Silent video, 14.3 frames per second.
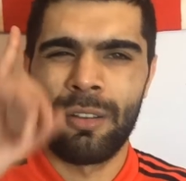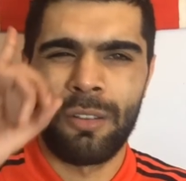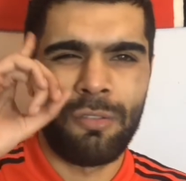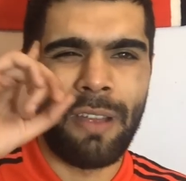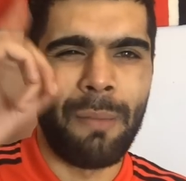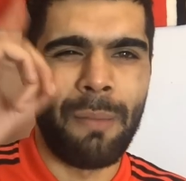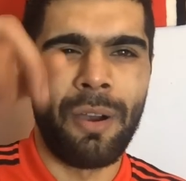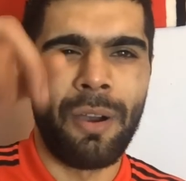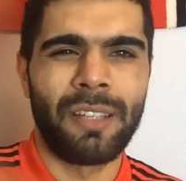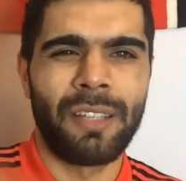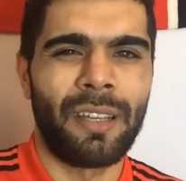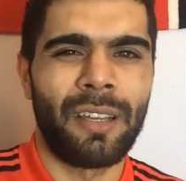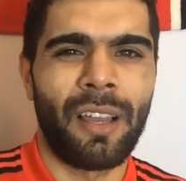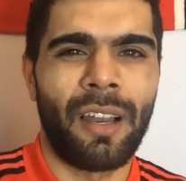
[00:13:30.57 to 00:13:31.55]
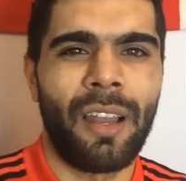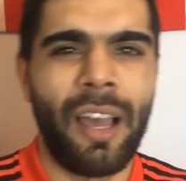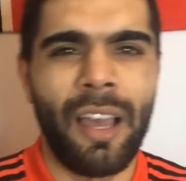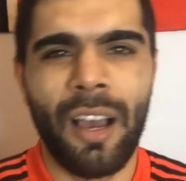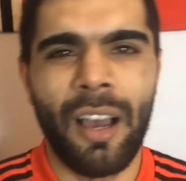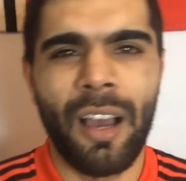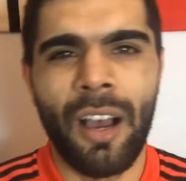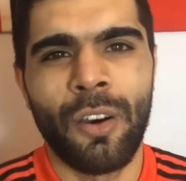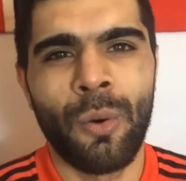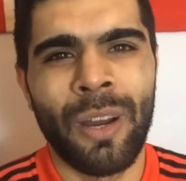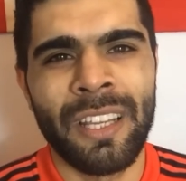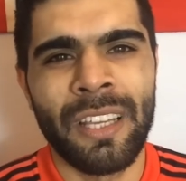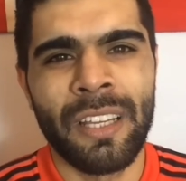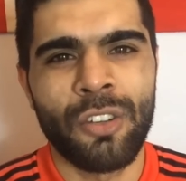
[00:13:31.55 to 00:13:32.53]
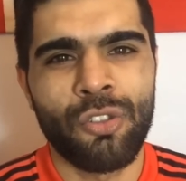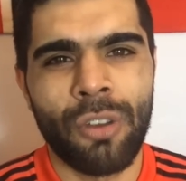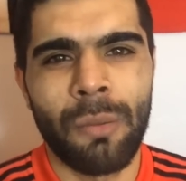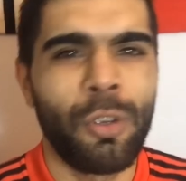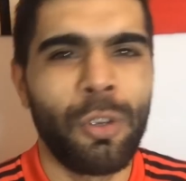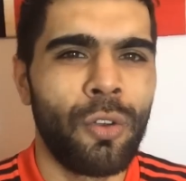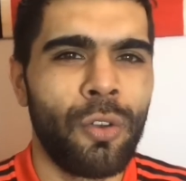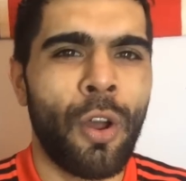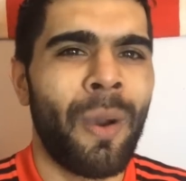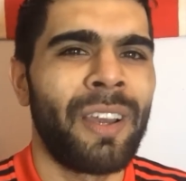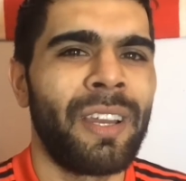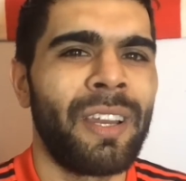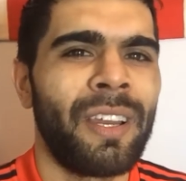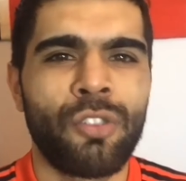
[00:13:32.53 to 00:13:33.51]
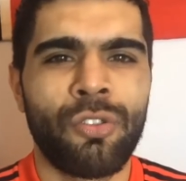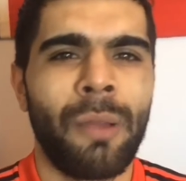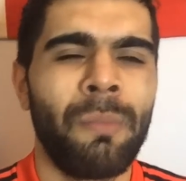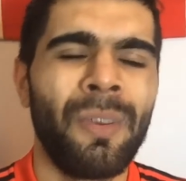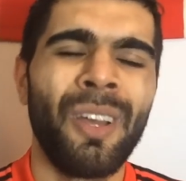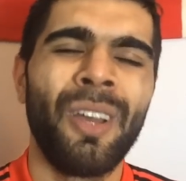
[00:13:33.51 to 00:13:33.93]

Great minds think alike. I know I need a trim. You know I need a trim.